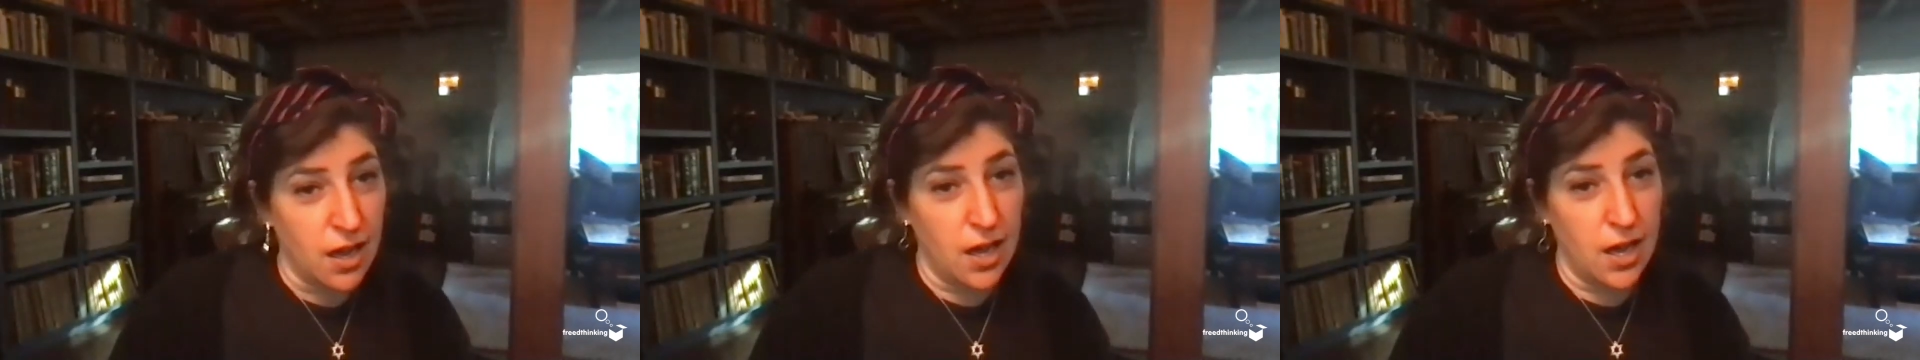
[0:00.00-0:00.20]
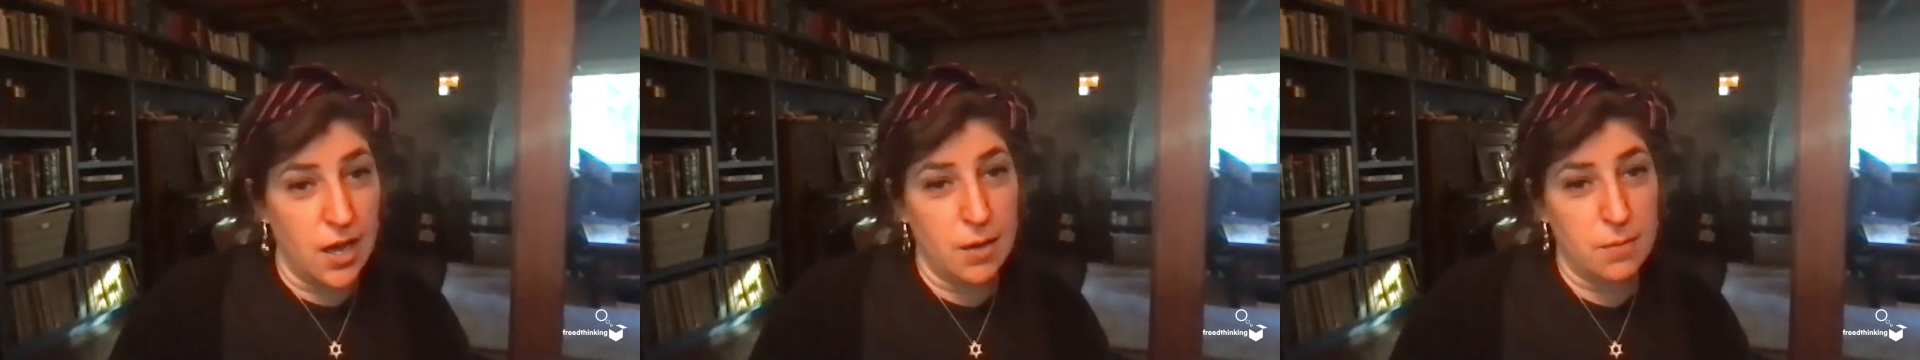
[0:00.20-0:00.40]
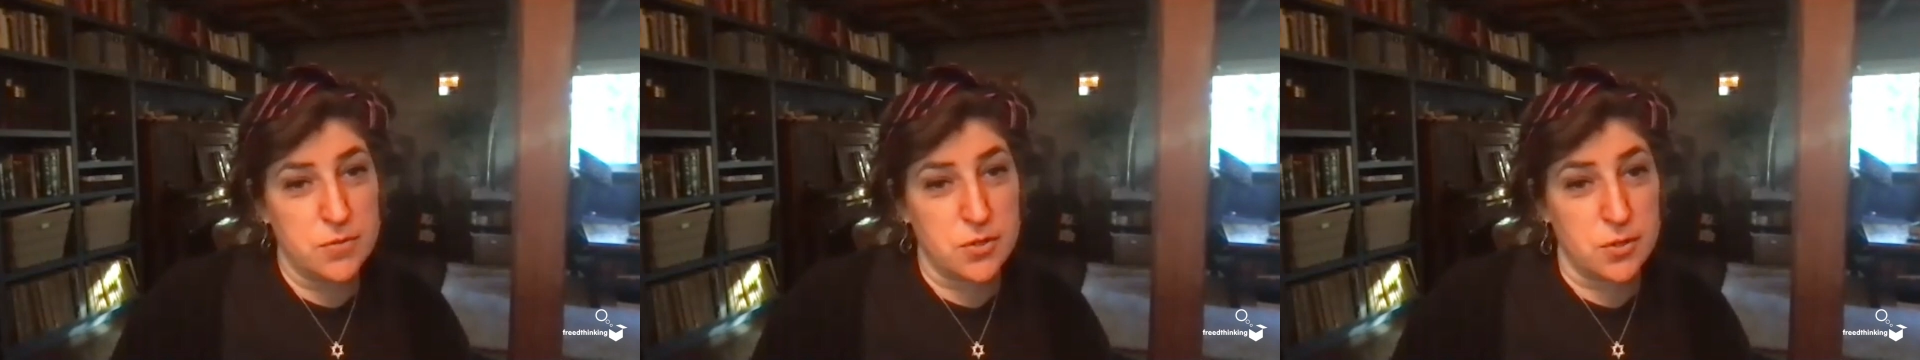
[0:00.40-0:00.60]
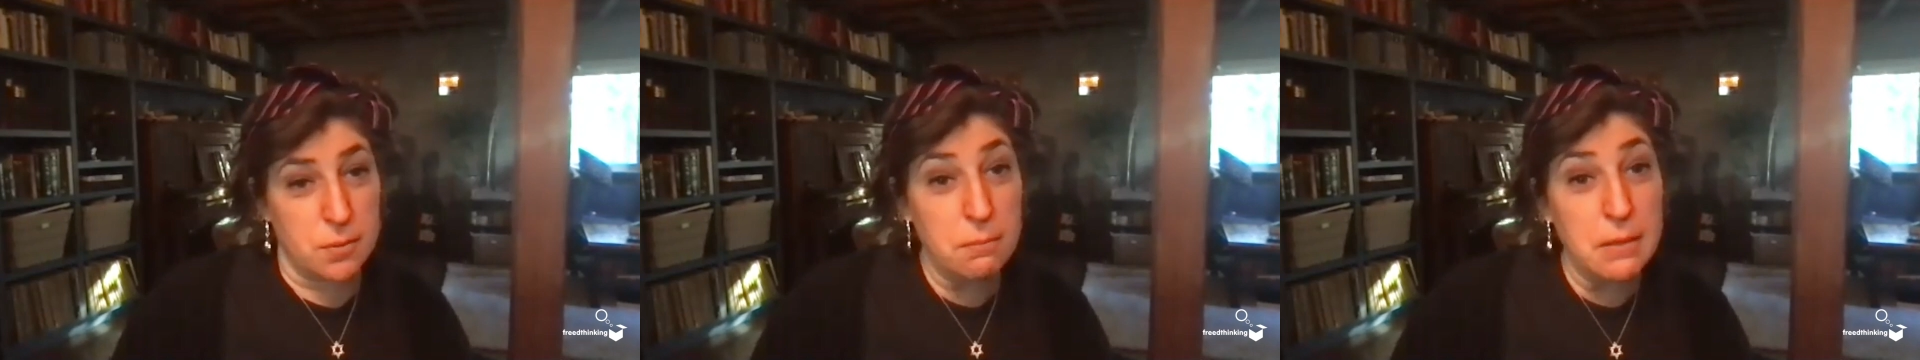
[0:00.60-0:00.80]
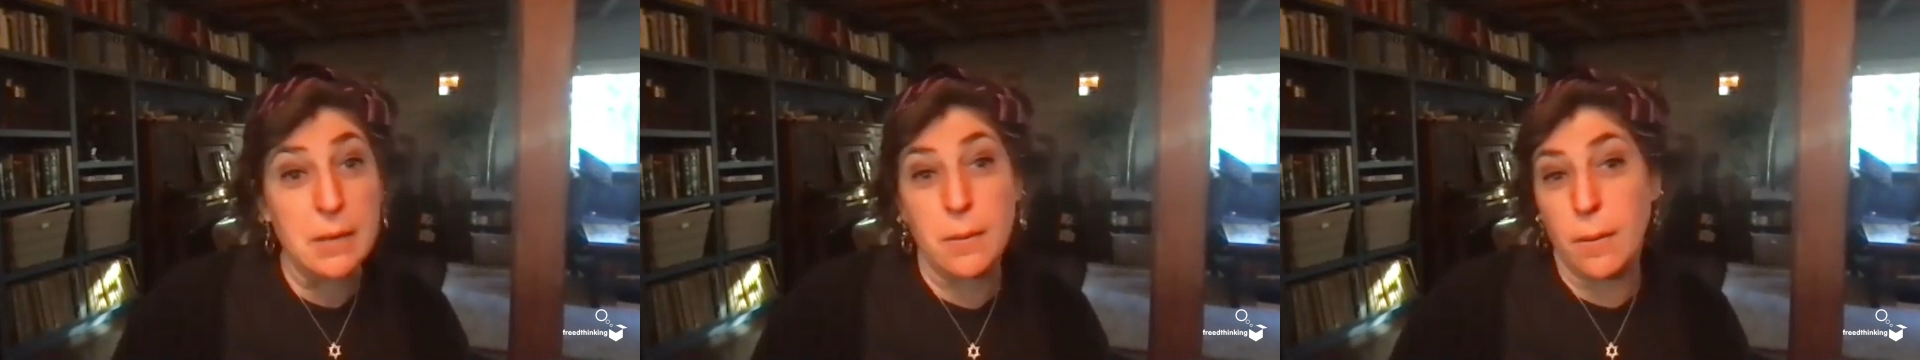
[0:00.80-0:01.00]
So the
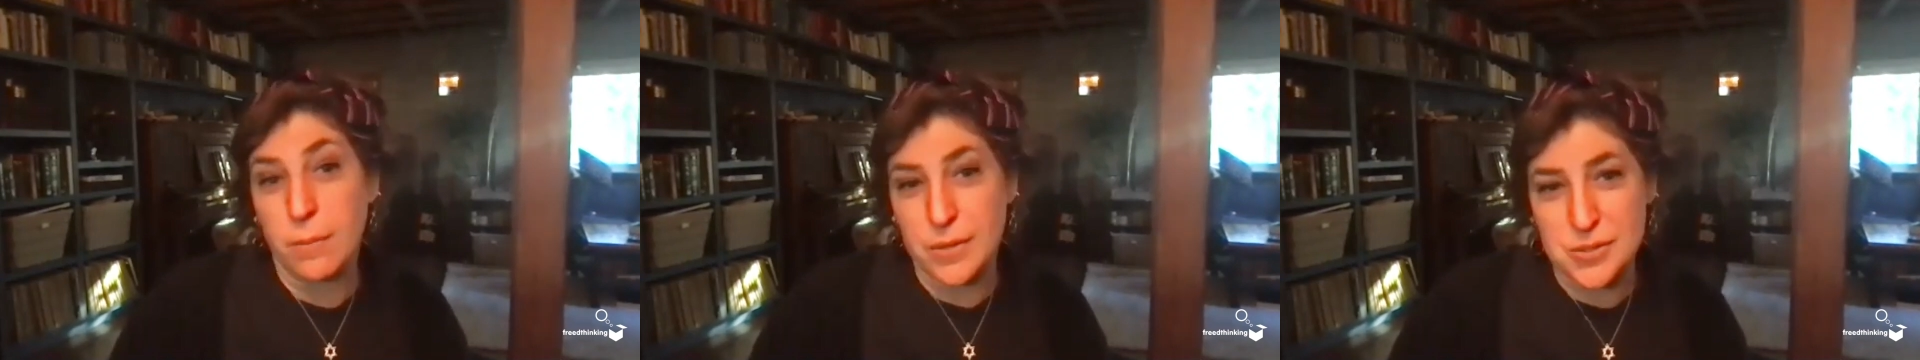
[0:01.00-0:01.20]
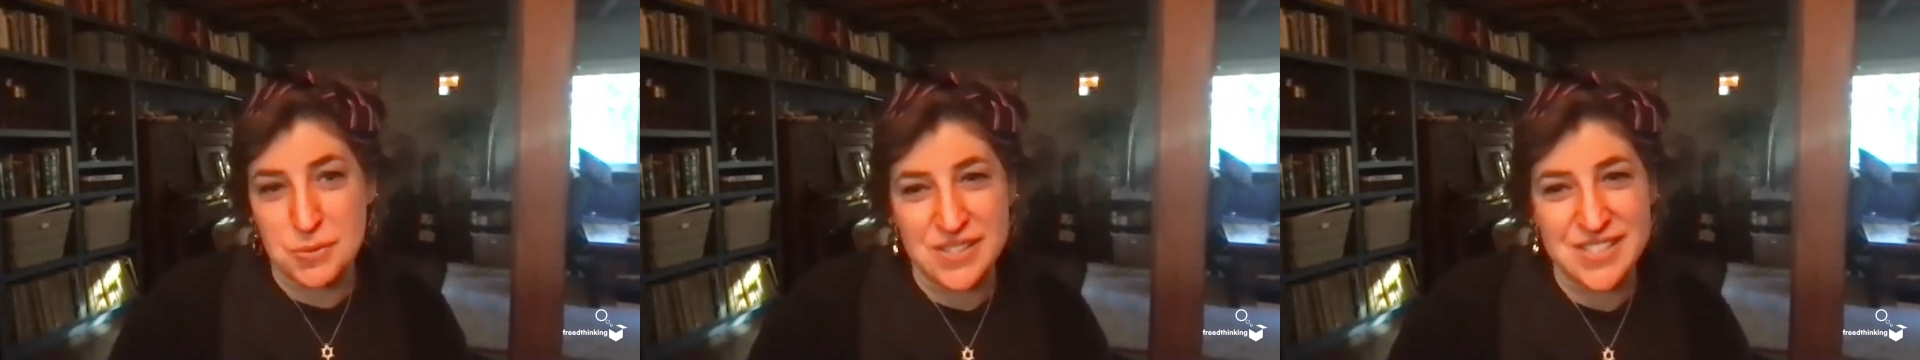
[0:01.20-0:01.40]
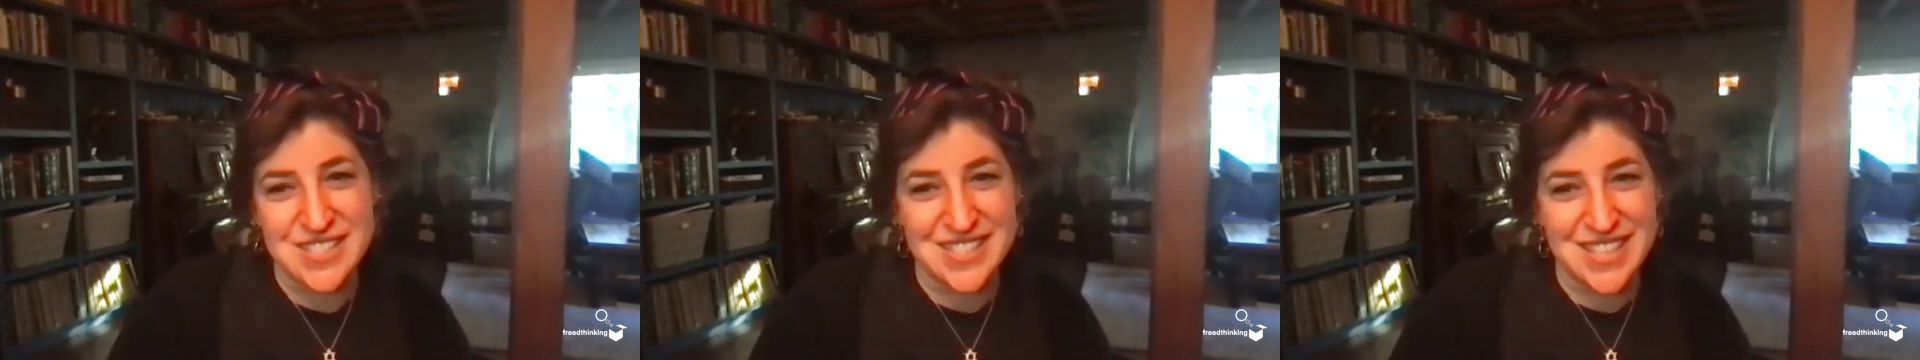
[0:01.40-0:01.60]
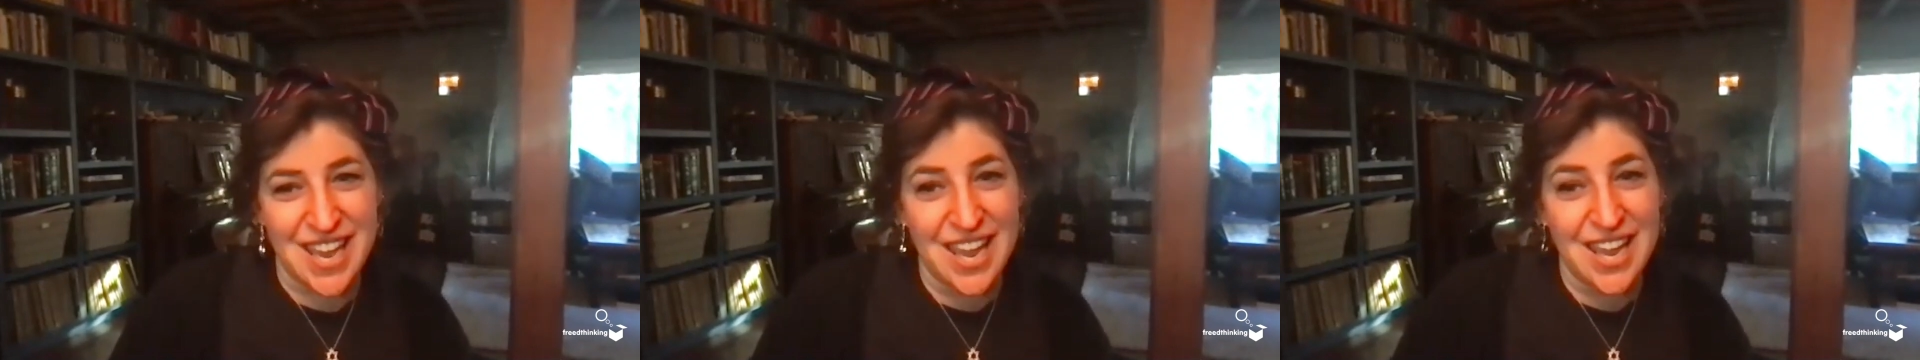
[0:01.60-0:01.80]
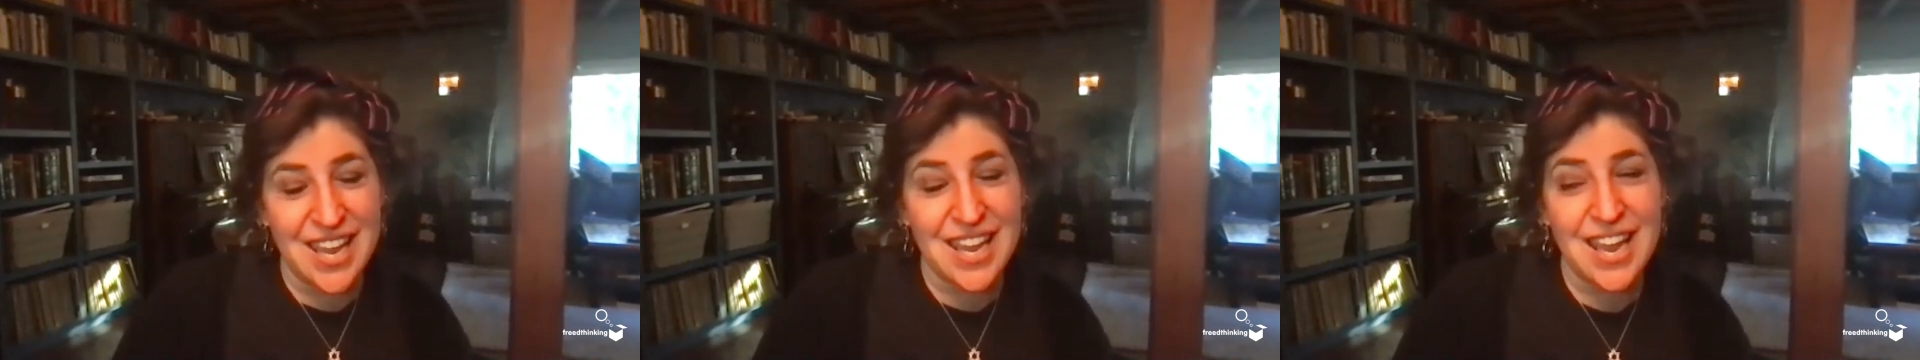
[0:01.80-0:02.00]
minimum is once a
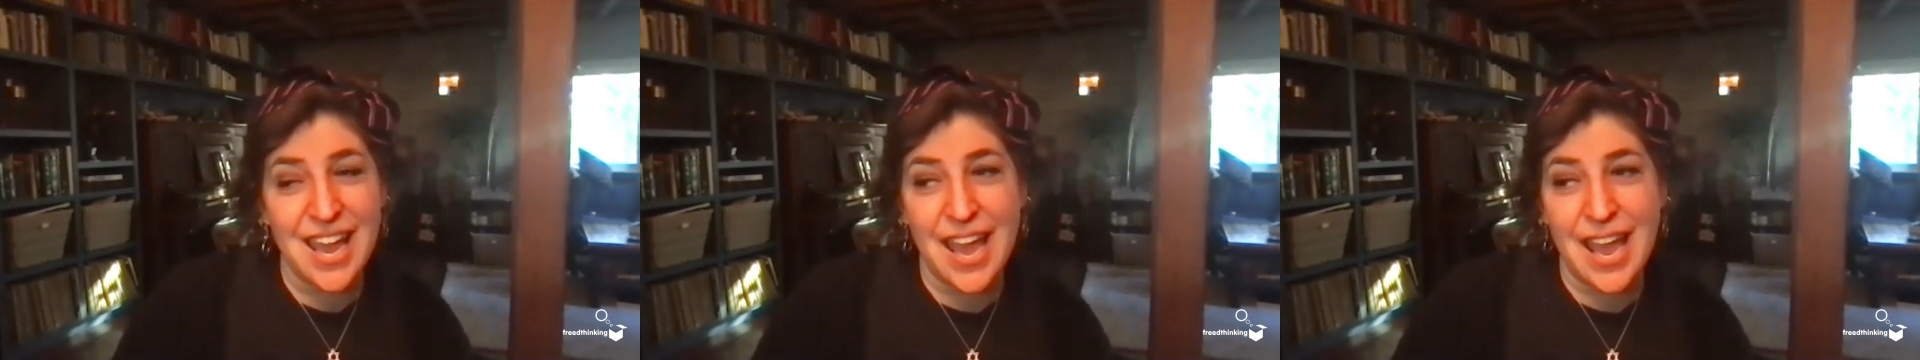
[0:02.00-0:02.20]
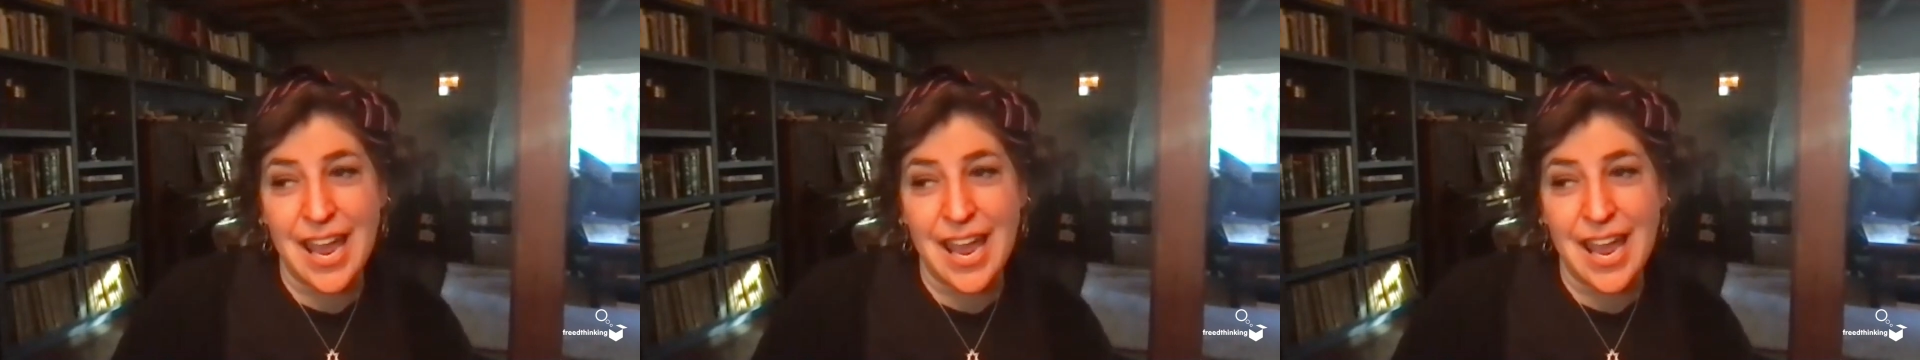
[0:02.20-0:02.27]
day.